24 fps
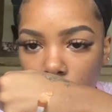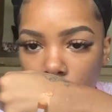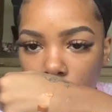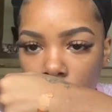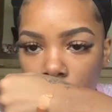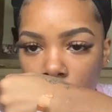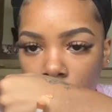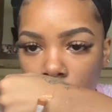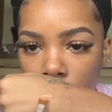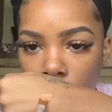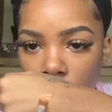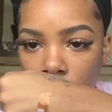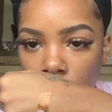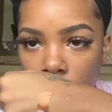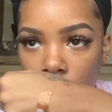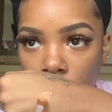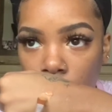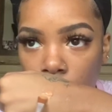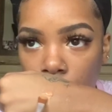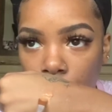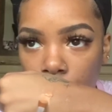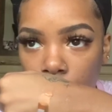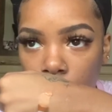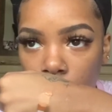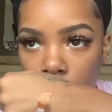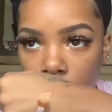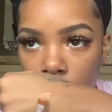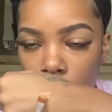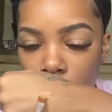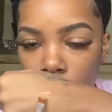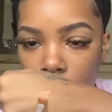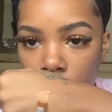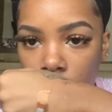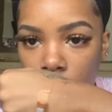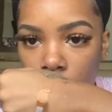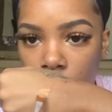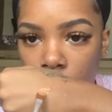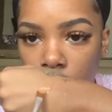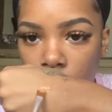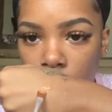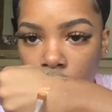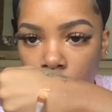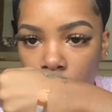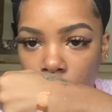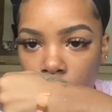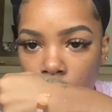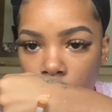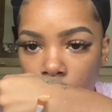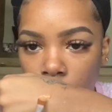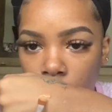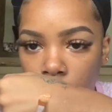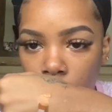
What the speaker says: I'll do it to both sides. That don't really matter.